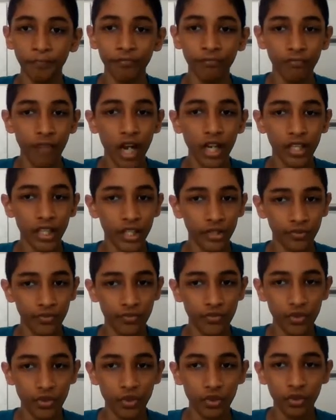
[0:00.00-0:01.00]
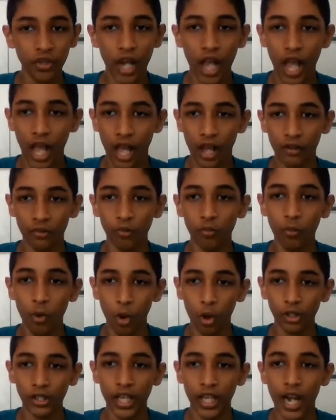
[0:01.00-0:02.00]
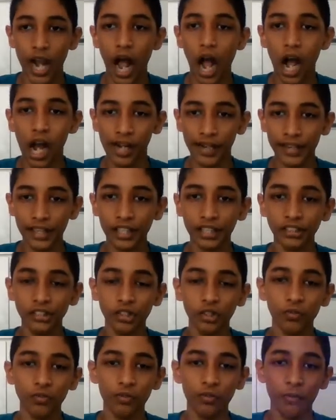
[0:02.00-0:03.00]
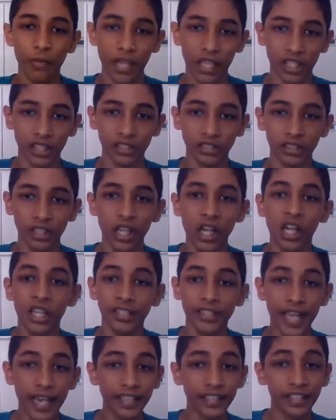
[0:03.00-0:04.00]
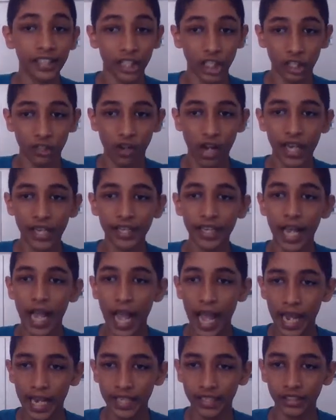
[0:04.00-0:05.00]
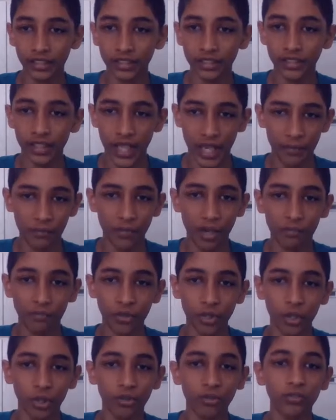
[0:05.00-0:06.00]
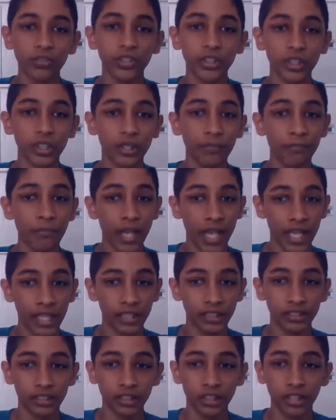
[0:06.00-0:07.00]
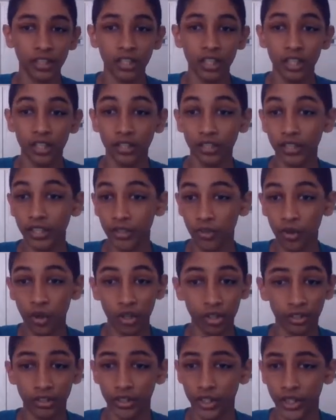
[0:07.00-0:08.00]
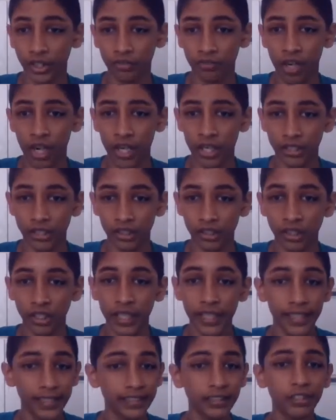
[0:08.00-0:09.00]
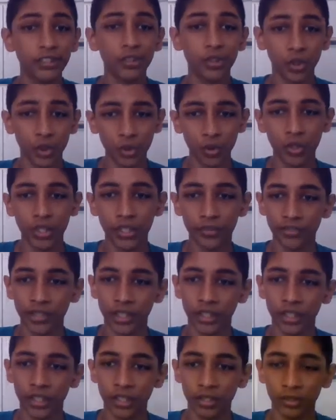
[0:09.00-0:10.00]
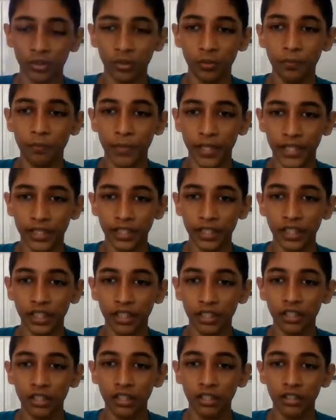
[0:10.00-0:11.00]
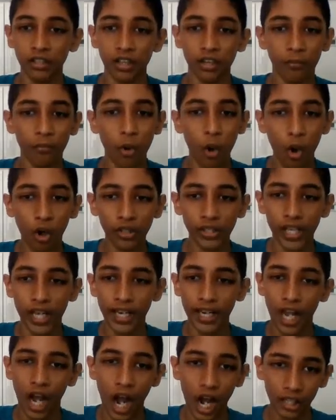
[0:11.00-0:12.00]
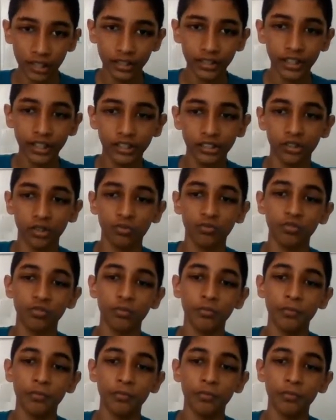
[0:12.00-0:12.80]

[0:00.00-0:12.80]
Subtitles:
But if you have more than hundreds of mails that required and same number of mails not required, it's too difficult to pick more than hundreds of